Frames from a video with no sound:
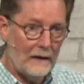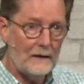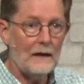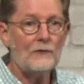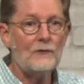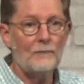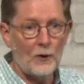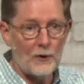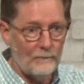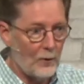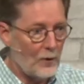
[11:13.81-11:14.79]
is the Book of
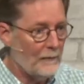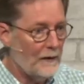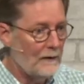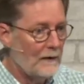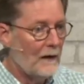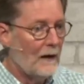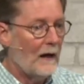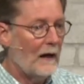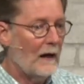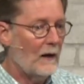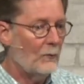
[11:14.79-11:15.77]
Mormon,
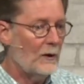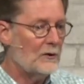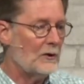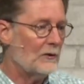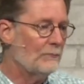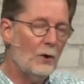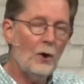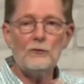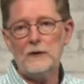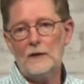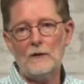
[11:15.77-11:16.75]
uh, which is
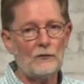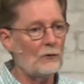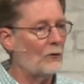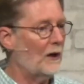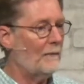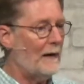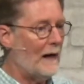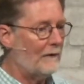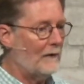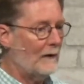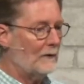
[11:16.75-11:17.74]
mostly the story about
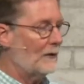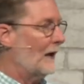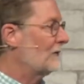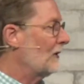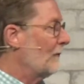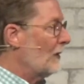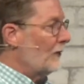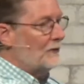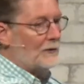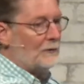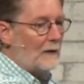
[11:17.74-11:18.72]
uh, some of those
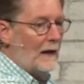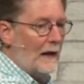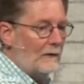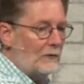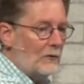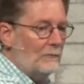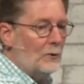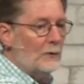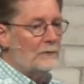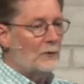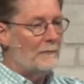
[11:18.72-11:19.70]
Israelites who moved
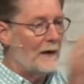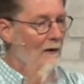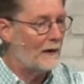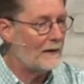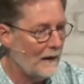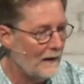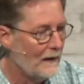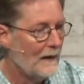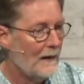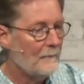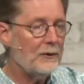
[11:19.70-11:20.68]
to America,
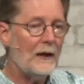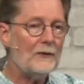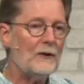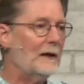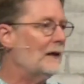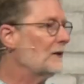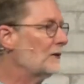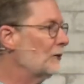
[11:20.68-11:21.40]
plus, it includes